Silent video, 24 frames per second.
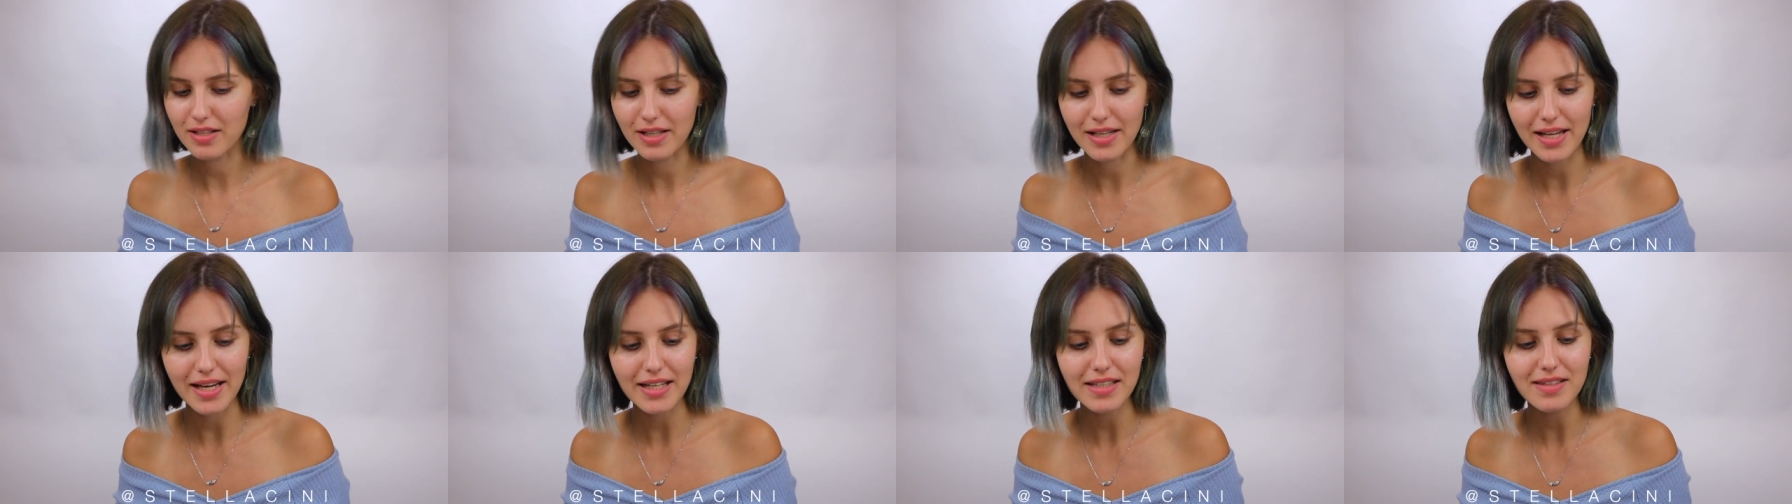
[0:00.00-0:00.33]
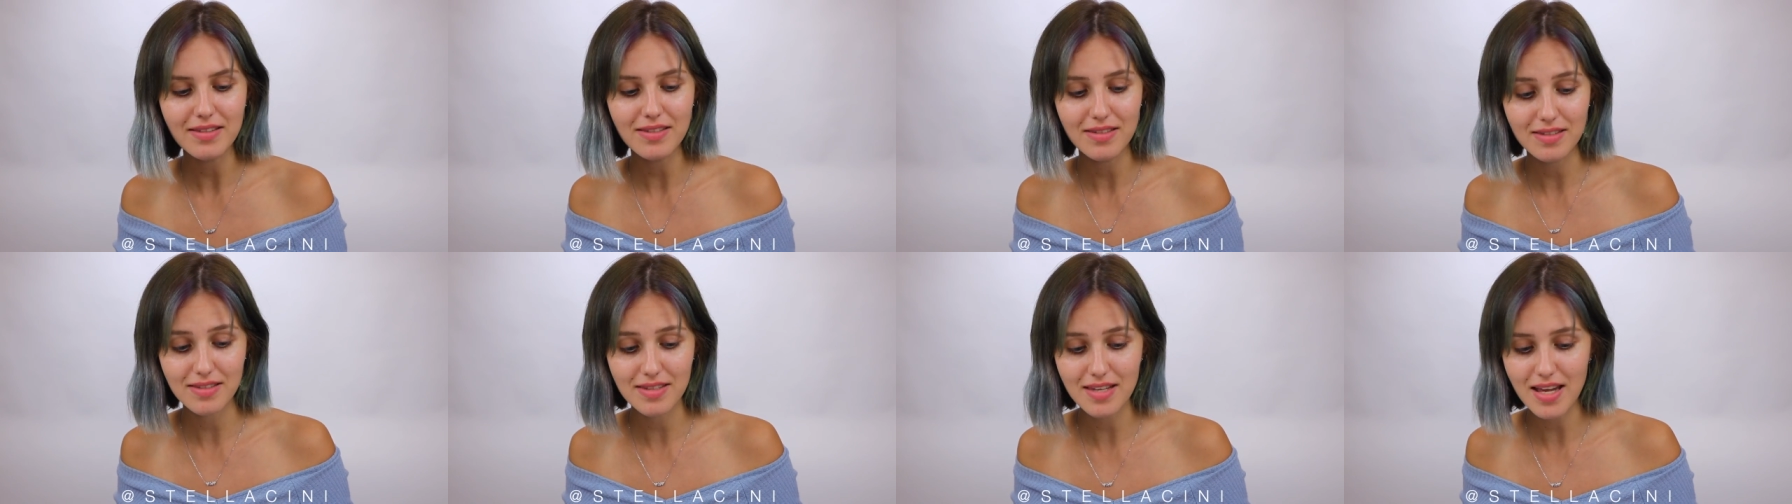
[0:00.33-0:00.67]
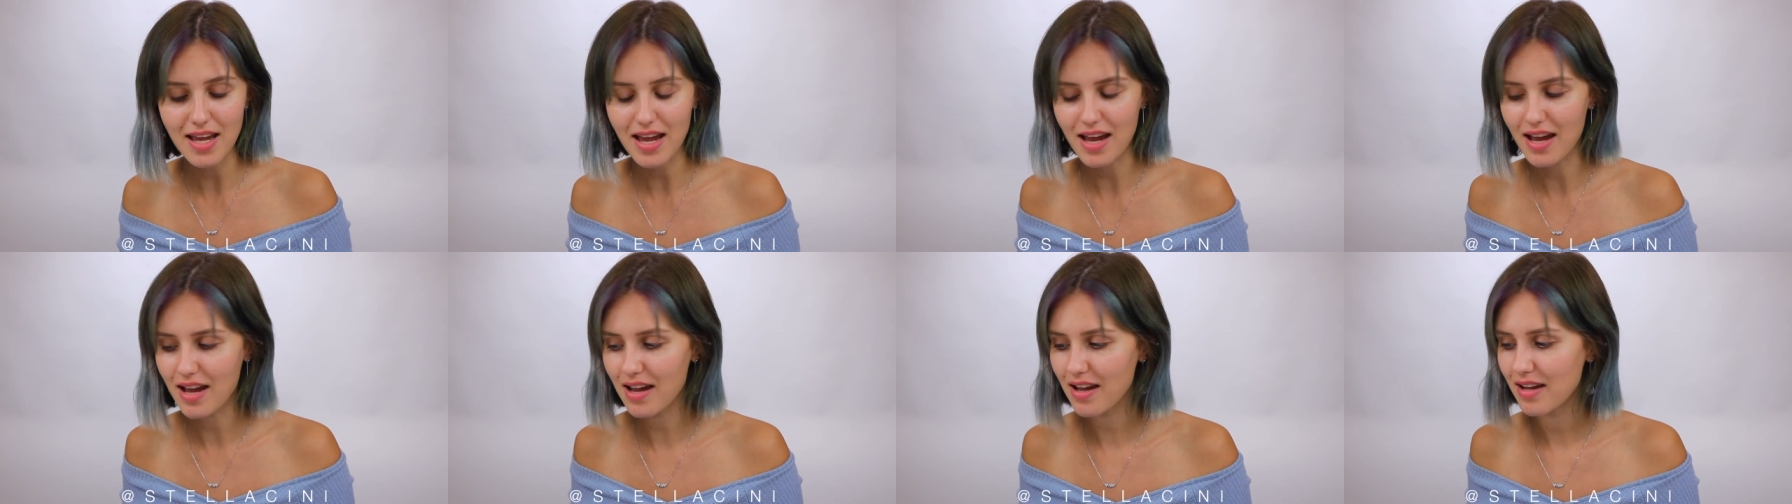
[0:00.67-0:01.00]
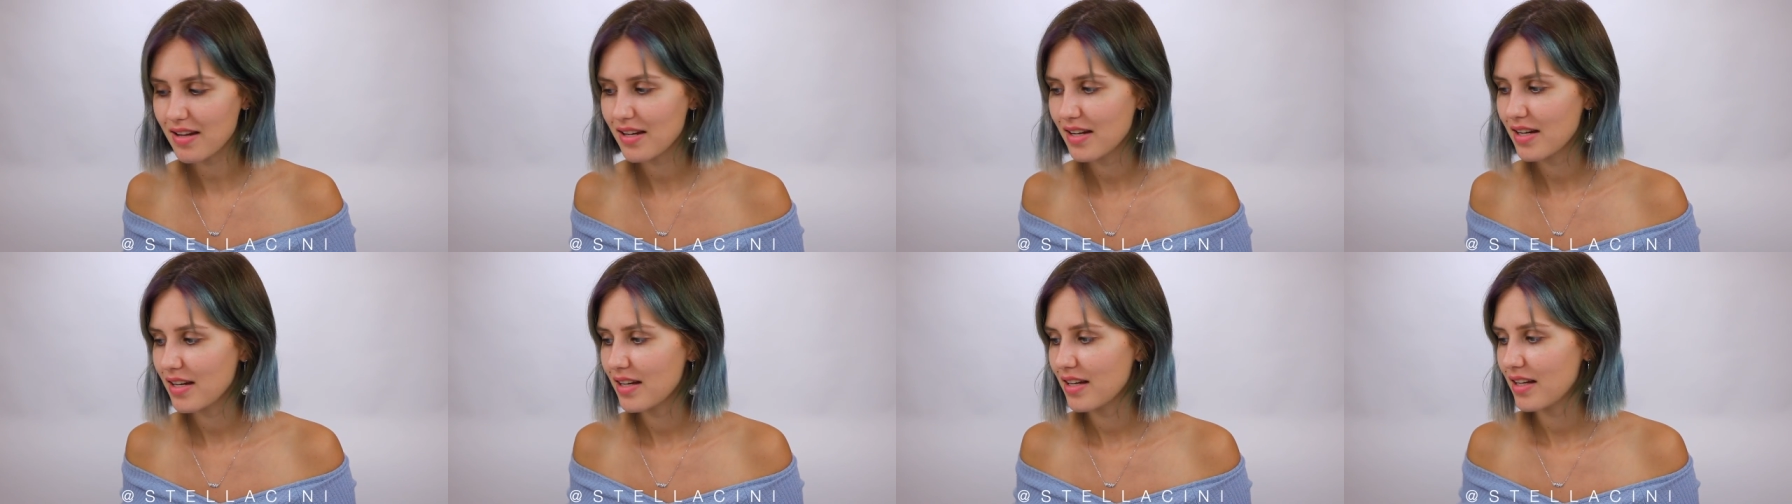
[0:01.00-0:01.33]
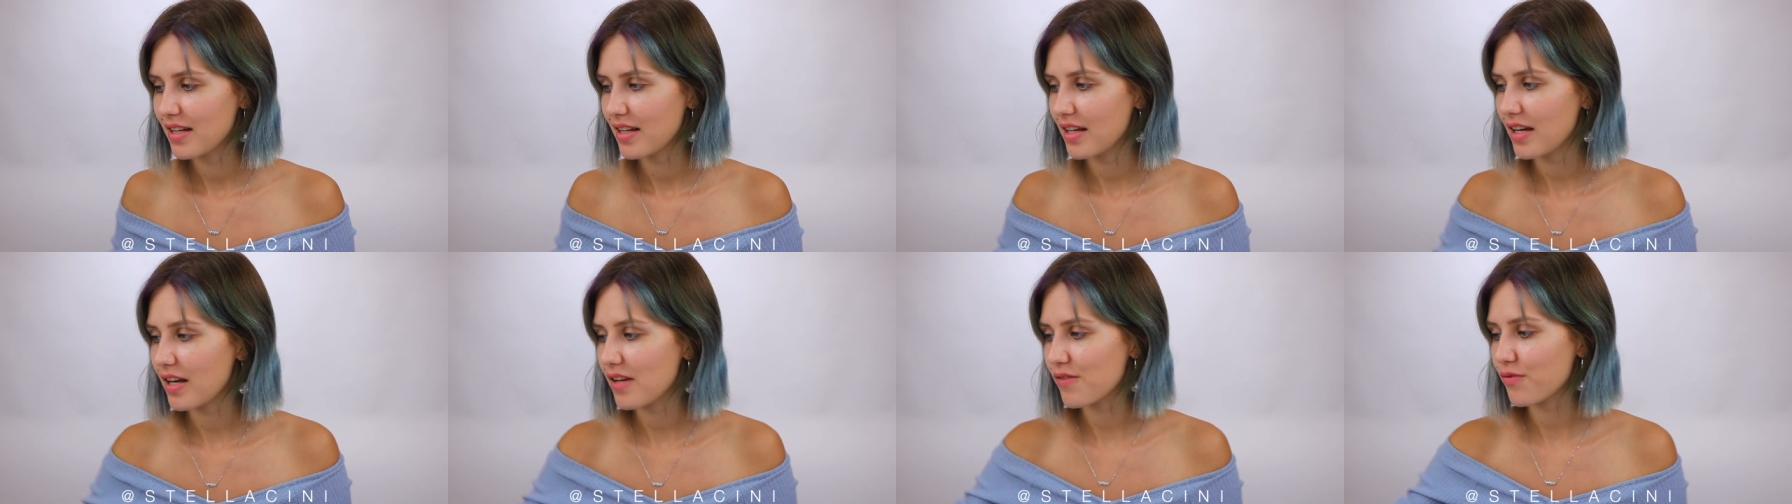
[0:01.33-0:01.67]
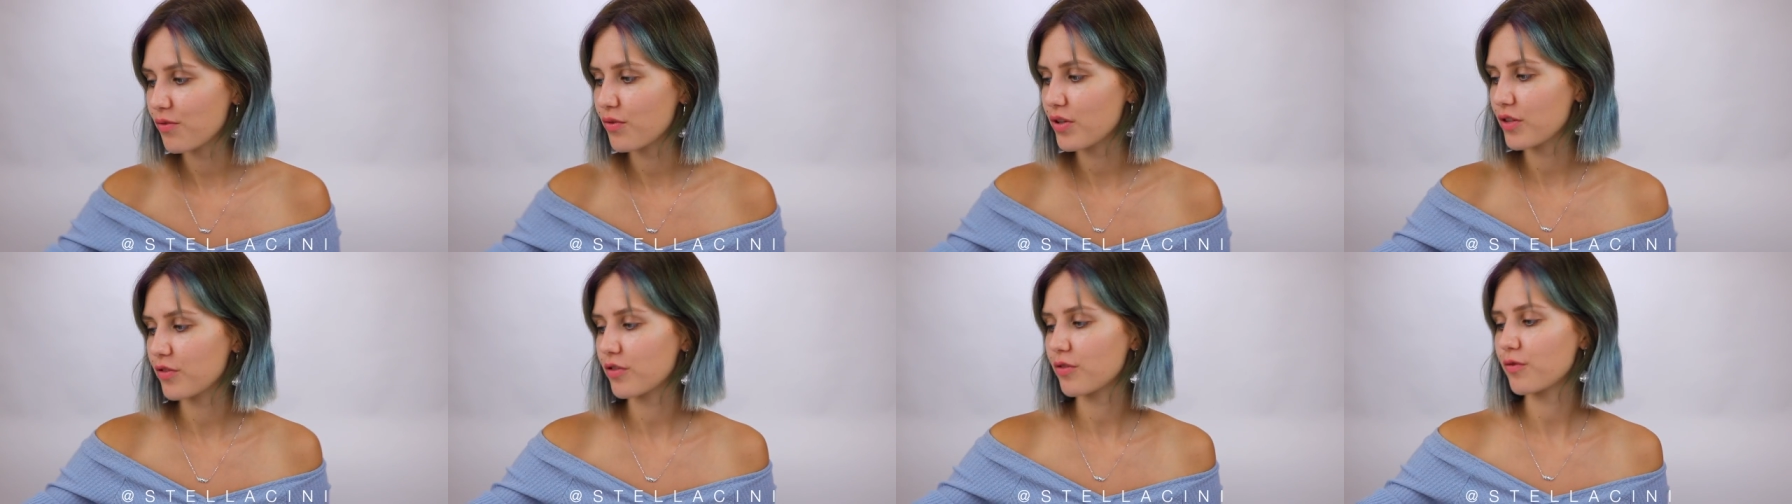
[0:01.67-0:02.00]
Let's see if
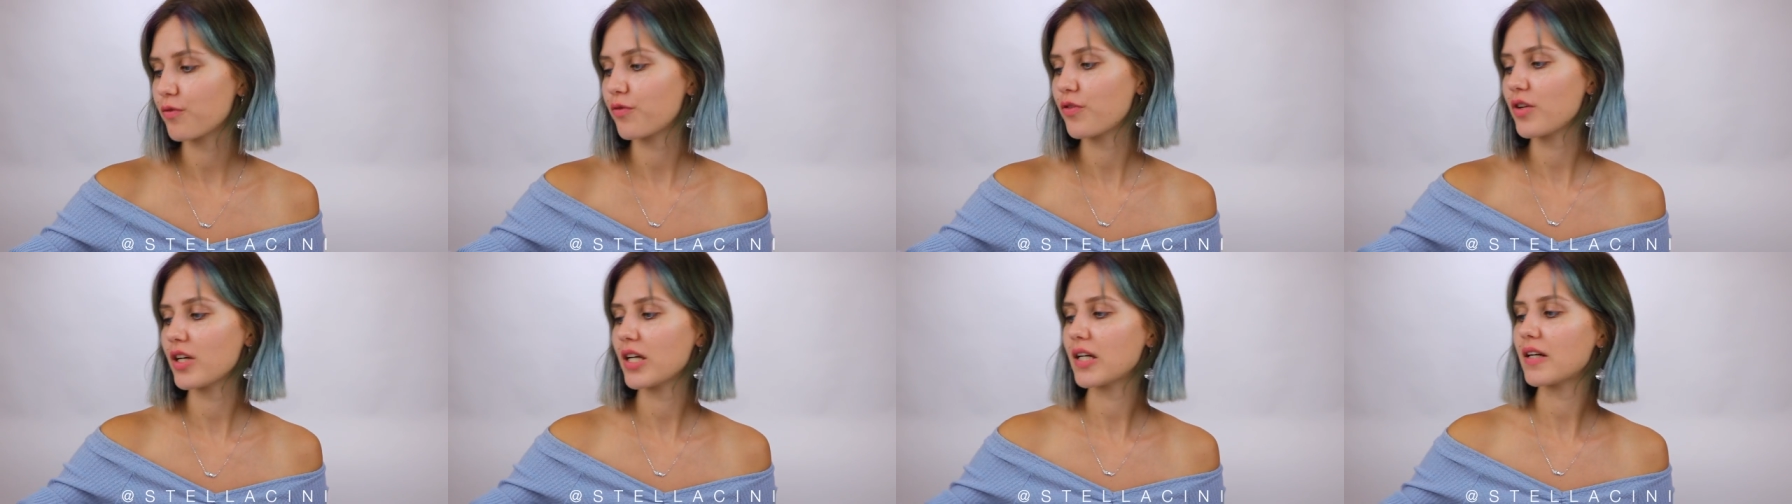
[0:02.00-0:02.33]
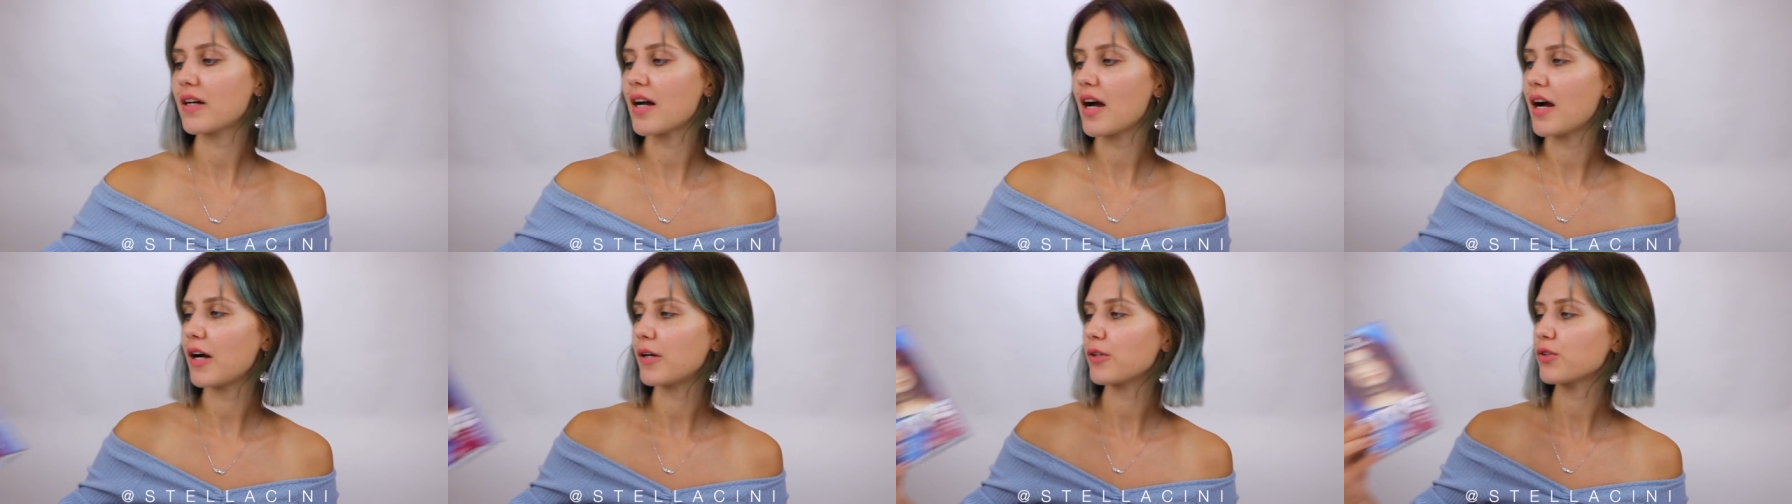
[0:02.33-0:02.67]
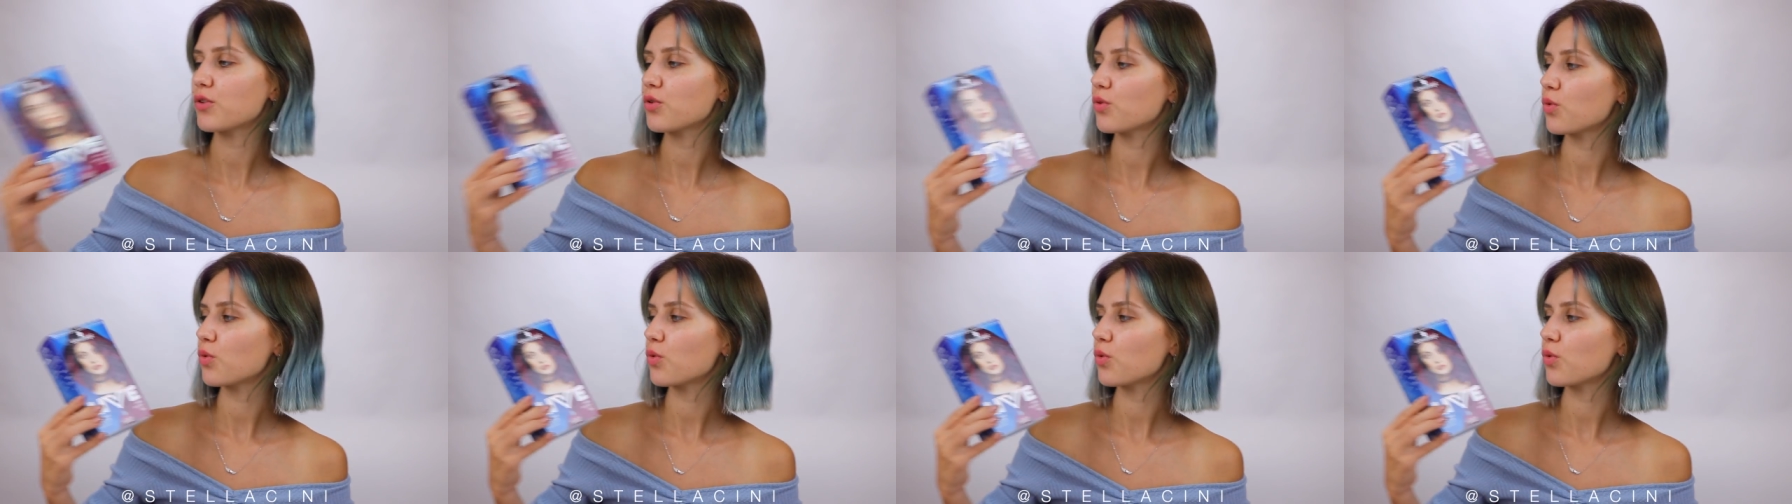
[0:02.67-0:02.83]
we can figure out